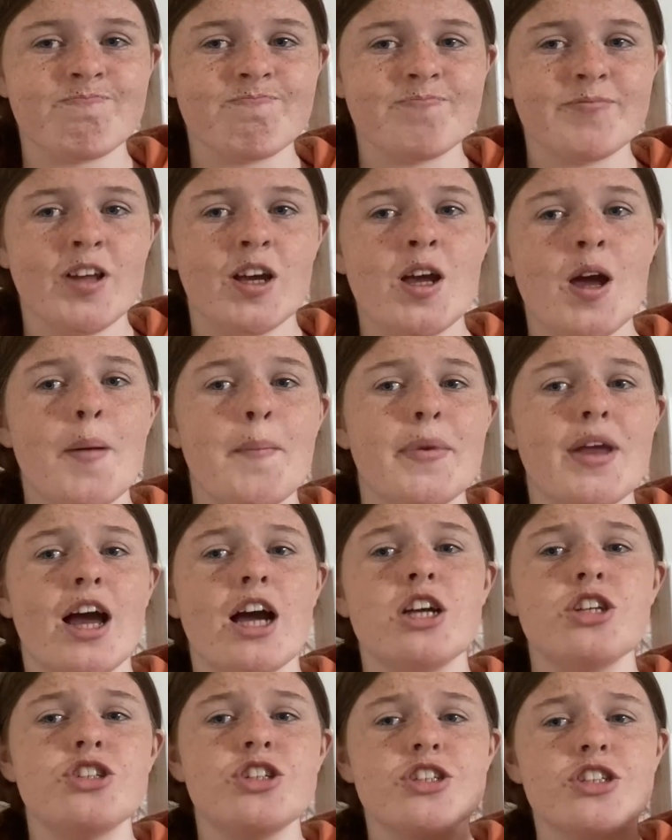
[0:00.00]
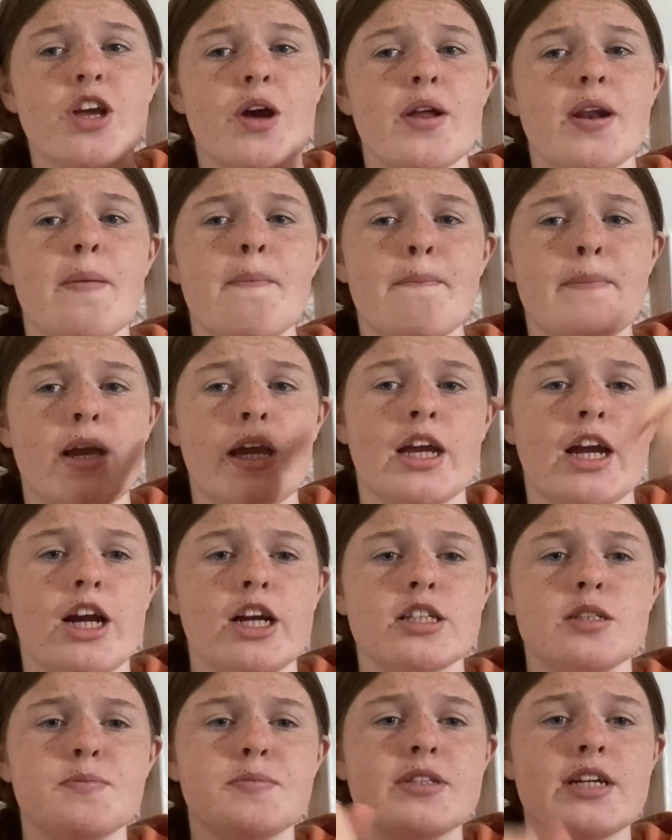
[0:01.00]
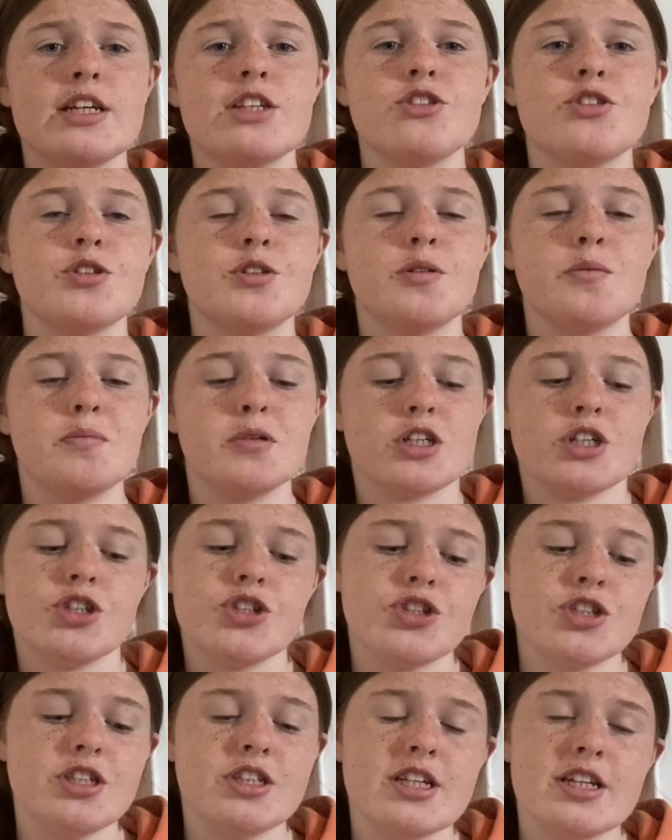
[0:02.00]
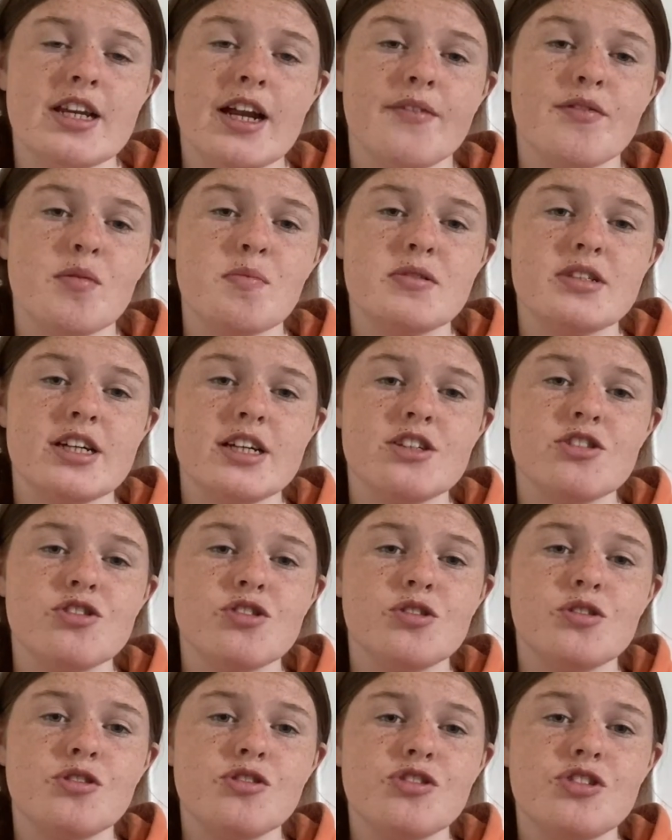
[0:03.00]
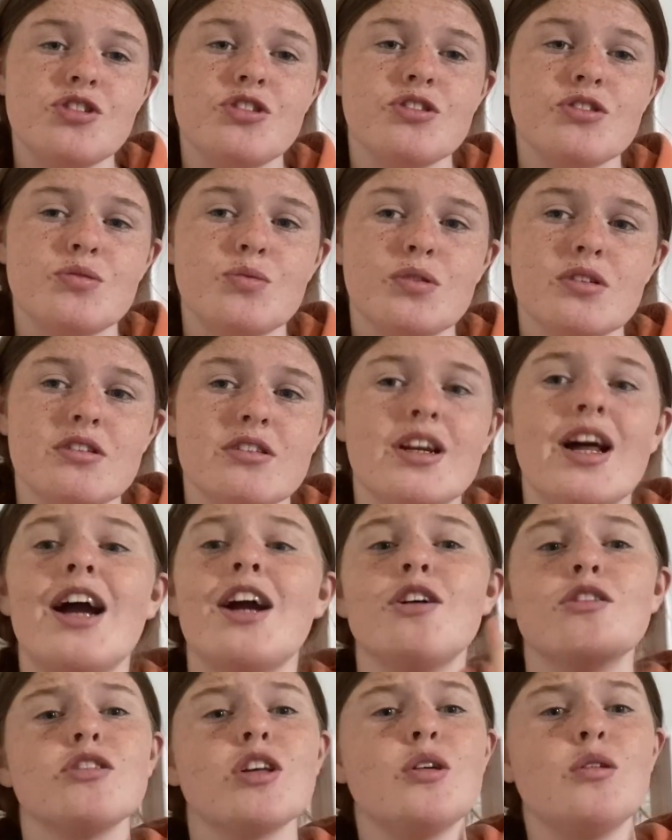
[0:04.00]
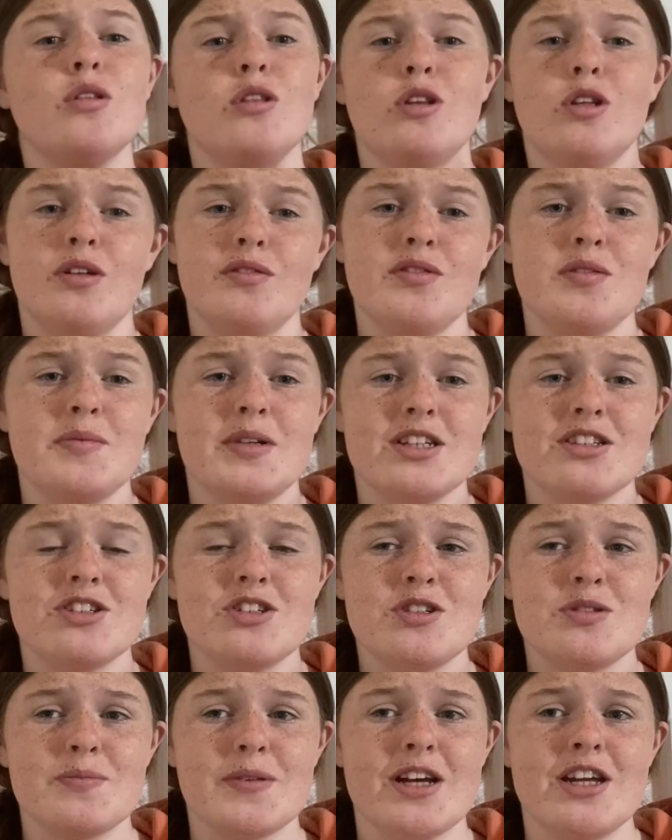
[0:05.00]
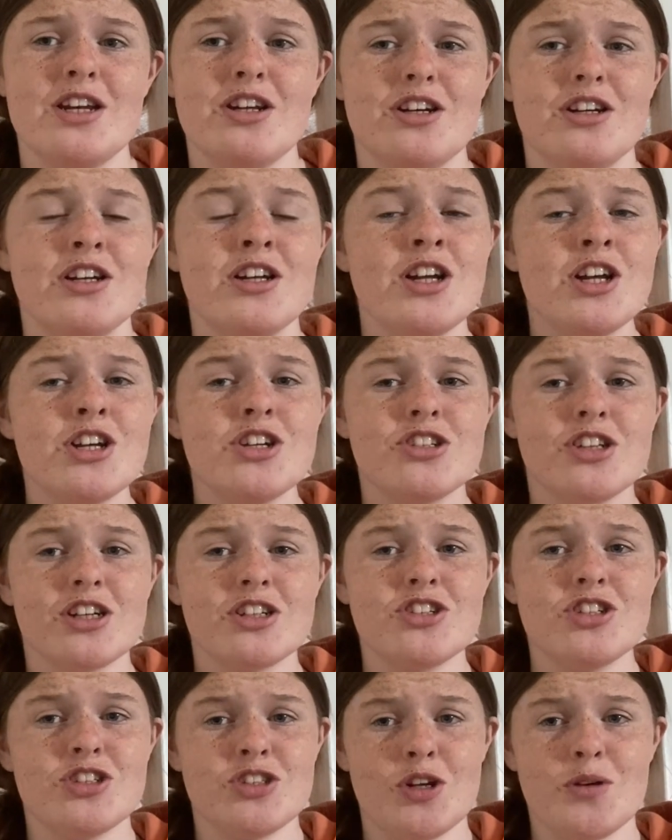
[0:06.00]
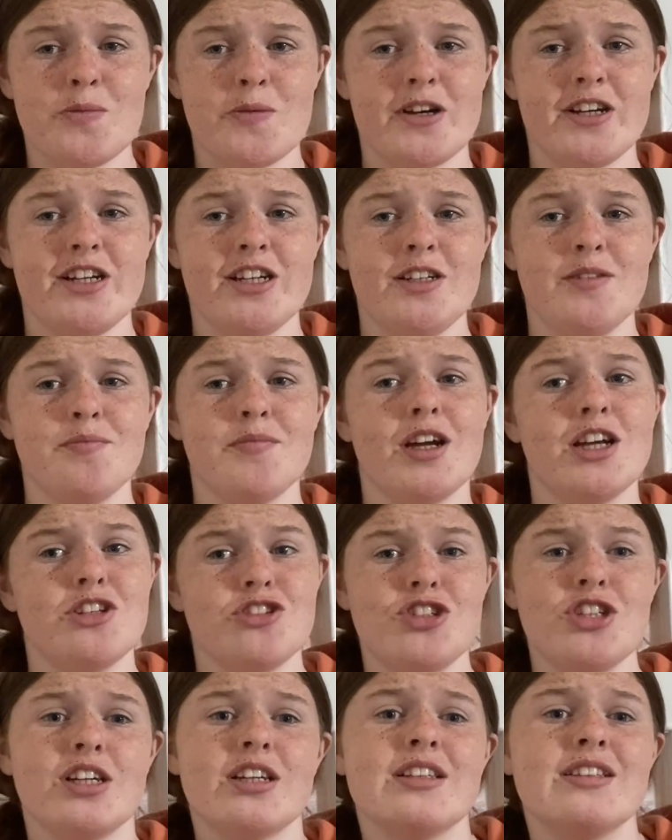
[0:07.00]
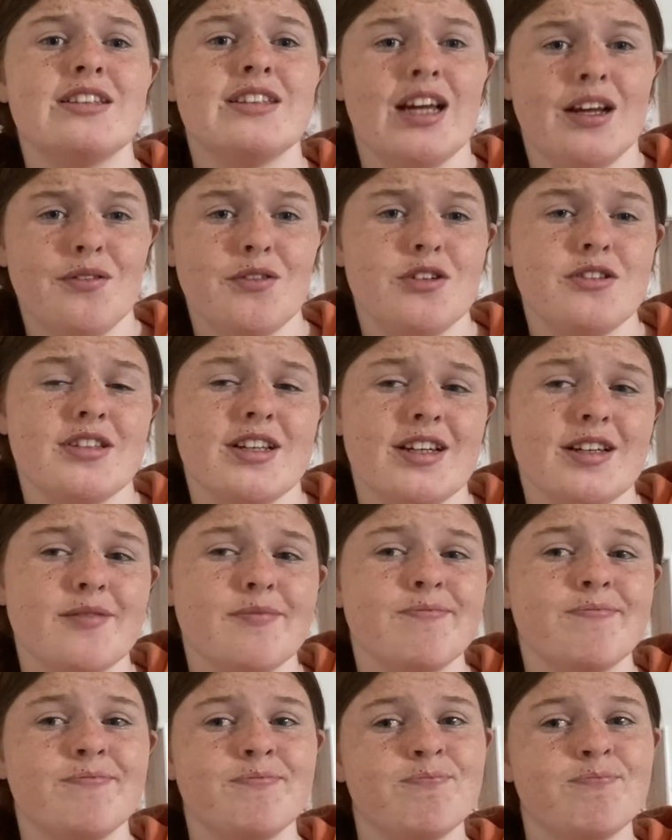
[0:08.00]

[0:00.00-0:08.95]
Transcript: But yeah, she's going in Main Character Potential because she did have the potential, she just wasn't. I also love the person who's playing her. She's like, she's so pretty and she can definitely sing.